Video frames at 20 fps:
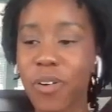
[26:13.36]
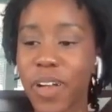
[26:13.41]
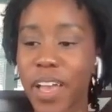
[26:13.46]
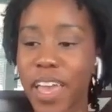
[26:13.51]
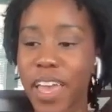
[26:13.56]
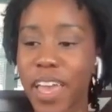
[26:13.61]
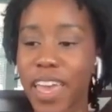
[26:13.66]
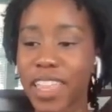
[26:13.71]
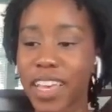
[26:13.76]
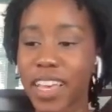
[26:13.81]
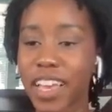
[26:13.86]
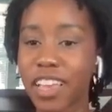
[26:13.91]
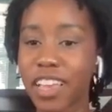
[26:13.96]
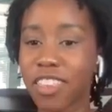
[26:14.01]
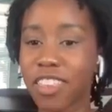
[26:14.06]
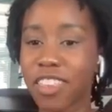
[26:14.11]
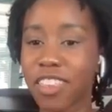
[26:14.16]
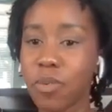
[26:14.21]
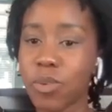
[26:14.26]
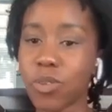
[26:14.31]
okay, like I
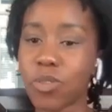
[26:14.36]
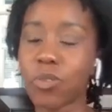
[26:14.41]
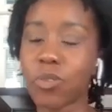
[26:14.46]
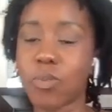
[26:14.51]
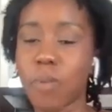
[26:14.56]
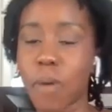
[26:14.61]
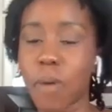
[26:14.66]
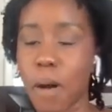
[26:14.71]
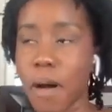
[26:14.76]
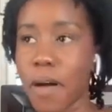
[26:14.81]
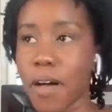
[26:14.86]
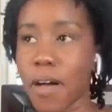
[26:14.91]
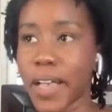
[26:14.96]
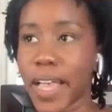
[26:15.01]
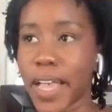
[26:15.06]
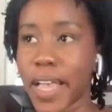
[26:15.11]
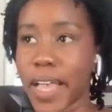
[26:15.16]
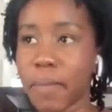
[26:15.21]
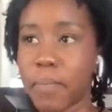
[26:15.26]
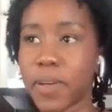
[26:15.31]
see what's
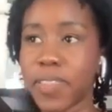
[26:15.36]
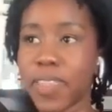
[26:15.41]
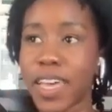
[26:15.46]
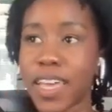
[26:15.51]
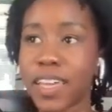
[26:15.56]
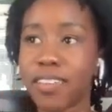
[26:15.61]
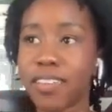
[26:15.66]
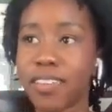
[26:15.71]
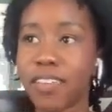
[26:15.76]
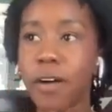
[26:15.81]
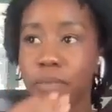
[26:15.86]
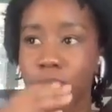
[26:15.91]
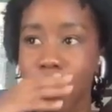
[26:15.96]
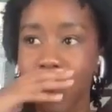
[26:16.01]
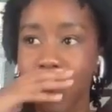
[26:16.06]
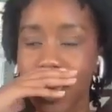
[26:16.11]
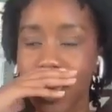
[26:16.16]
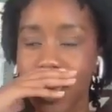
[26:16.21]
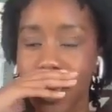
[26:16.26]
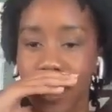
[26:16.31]
wrong, but like not
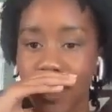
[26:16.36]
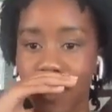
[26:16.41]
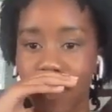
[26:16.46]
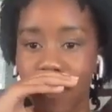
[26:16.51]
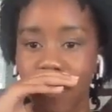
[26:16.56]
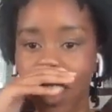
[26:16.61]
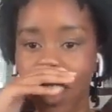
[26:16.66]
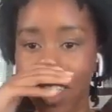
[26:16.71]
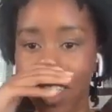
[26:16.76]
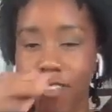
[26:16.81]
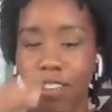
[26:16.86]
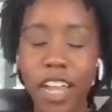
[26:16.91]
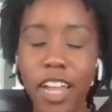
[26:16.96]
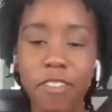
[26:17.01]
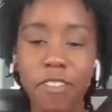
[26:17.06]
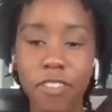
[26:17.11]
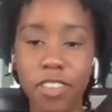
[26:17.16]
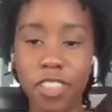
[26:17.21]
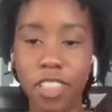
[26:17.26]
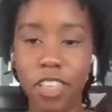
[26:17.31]
really like
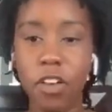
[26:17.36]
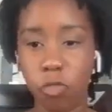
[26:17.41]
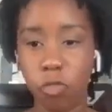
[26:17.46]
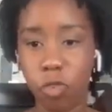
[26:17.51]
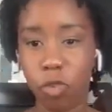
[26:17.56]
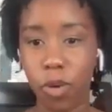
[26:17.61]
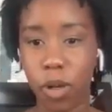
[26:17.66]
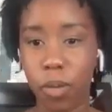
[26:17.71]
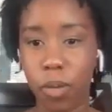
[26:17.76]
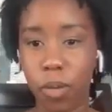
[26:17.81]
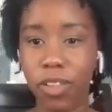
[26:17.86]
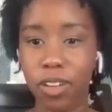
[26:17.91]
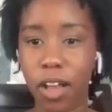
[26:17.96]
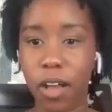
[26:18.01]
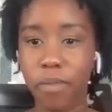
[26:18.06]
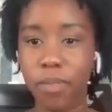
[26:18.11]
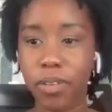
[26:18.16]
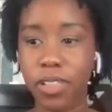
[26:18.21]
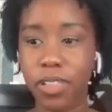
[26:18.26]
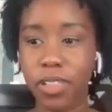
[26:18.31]
kind of feeling overwhelmed and
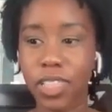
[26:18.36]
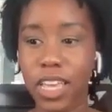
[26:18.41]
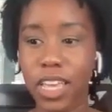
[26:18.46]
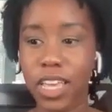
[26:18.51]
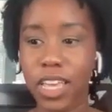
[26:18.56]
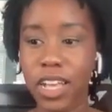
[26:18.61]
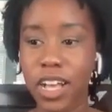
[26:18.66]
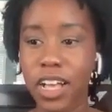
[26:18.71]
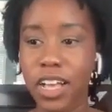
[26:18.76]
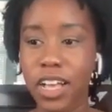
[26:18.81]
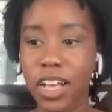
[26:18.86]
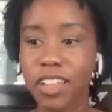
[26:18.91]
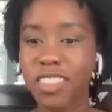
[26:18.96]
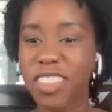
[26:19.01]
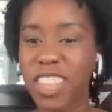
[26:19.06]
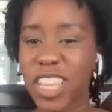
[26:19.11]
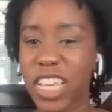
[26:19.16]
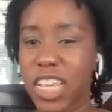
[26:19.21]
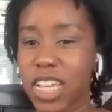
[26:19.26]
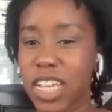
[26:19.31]
not really
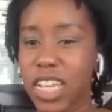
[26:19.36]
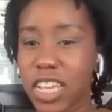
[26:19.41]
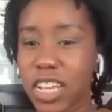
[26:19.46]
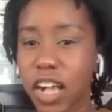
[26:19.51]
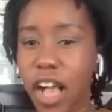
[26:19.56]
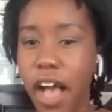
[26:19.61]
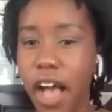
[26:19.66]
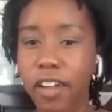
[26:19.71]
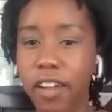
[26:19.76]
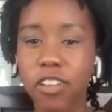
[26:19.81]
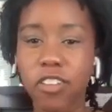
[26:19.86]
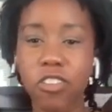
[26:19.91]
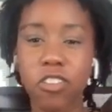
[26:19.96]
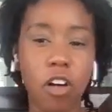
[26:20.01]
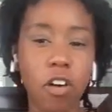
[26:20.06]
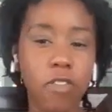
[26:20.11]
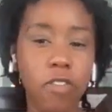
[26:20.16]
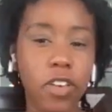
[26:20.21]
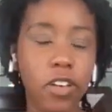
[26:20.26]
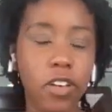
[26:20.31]
seeing how to
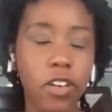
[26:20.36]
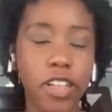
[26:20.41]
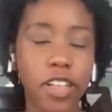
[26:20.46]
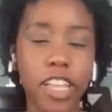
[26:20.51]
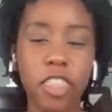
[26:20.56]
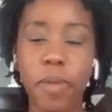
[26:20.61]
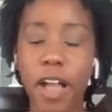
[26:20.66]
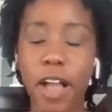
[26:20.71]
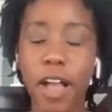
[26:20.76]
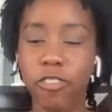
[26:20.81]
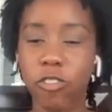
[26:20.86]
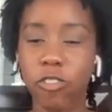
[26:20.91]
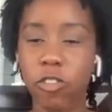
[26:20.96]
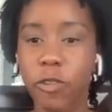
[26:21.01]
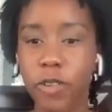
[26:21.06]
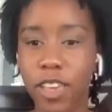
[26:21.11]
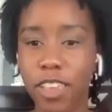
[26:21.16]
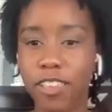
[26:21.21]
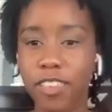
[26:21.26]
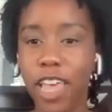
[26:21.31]
solve it or like the
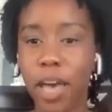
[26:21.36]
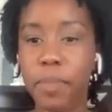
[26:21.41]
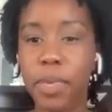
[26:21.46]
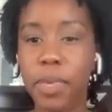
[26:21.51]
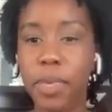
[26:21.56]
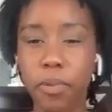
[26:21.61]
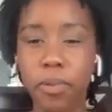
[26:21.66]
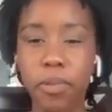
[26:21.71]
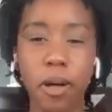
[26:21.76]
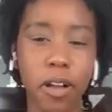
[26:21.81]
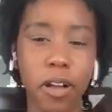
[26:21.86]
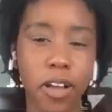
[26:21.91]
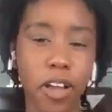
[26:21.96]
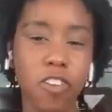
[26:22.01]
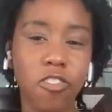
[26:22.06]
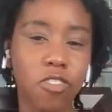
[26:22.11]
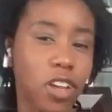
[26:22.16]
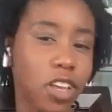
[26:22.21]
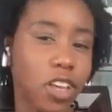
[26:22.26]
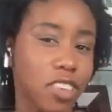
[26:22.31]
practical ways that people are
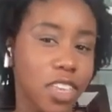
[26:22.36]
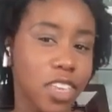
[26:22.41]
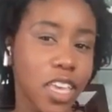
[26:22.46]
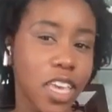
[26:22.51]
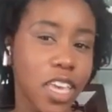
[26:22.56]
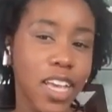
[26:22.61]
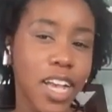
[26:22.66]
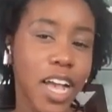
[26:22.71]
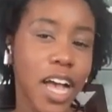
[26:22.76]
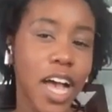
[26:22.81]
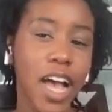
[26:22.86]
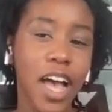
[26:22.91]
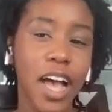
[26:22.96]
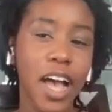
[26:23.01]
addressing it.